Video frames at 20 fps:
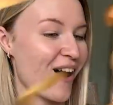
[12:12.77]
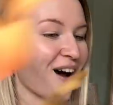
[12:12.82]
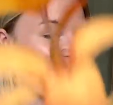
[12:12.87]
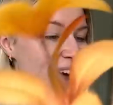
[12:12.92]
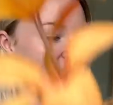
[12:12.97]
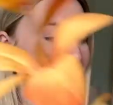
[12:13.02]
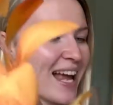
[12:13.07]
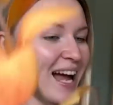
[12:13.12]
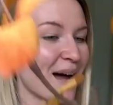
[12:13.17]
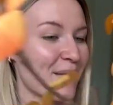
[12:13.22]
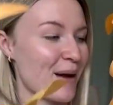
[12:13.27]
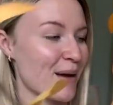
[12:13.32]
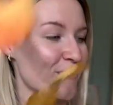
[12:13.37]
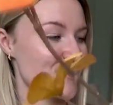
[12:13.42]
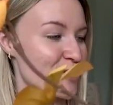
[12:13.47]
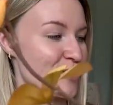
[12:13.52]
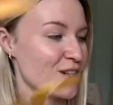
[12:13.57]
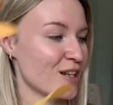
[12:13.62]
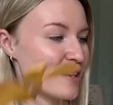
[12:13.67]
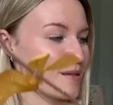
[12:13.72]
I am
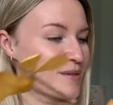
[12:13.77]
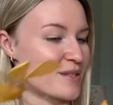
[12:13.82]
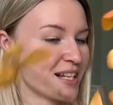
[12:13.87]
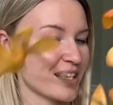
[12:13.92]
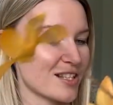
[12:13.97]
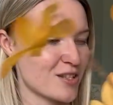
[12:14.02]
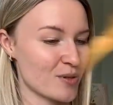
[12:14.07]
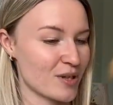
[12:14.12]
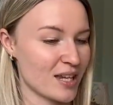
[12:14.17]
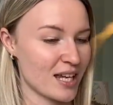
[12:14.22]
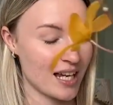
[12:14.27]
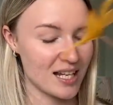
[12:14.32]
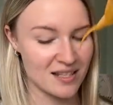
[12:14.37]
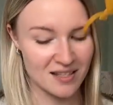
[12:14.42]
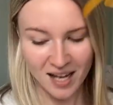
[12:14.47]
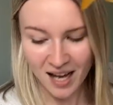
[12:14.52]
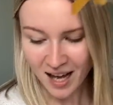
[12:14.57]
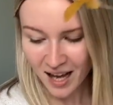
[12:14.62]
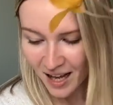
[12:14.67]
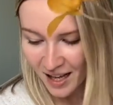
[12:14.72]
absolutely obsessed with these.
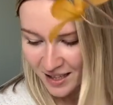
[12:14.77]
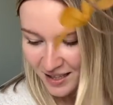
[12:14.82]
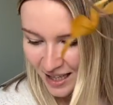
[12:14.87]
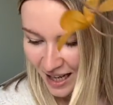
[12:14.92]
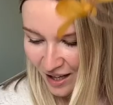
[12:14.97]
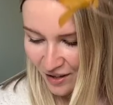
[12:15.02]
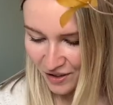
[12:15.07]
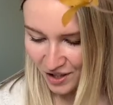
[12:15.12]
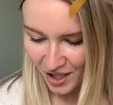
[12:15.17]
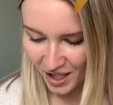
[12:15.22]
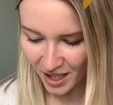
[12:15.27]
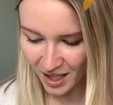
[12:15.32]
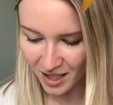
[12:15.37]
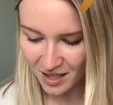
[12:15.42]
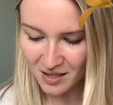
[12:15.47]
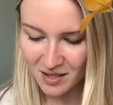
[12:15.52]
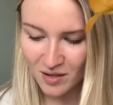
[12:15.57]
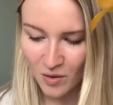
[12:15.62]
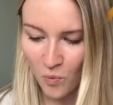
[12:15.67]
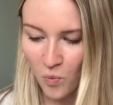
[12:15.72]
Now,
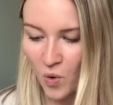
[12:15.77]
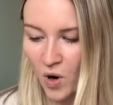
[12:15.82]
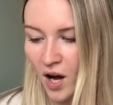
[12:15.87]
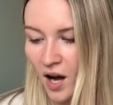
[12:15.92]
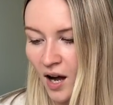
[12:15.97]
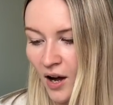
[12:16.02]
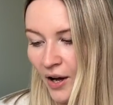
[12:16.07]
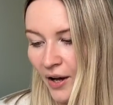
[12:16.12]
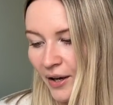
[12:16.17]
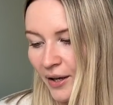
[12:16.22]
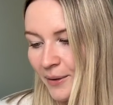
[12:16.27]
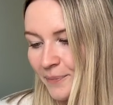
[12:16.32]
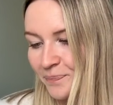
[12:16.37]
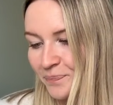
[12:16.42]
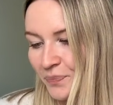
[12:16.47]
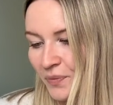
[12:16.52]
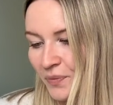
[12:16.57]
these were